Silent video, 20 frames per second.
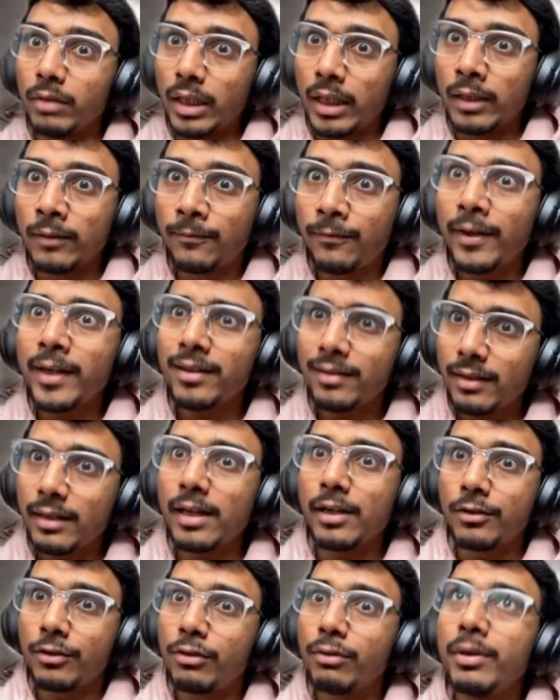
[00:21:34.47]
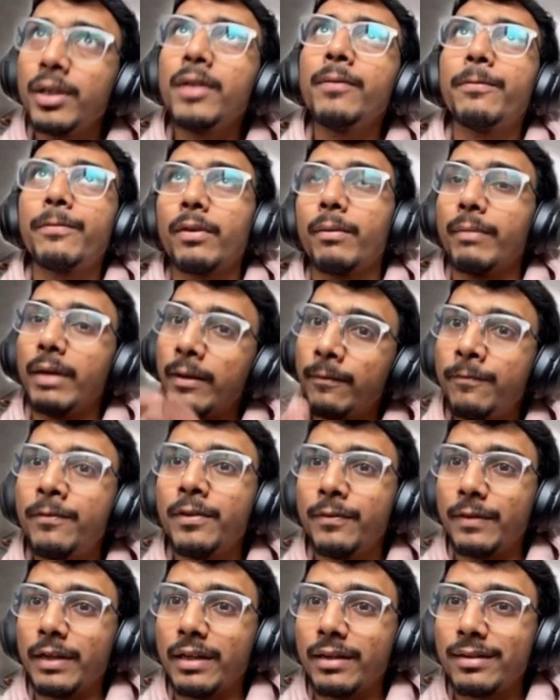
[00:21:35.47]
In fact, they are doing from
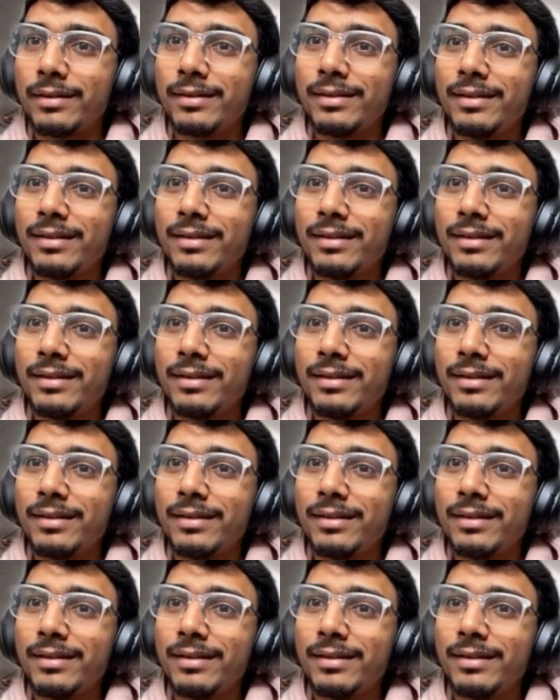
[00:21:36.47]
everywhere.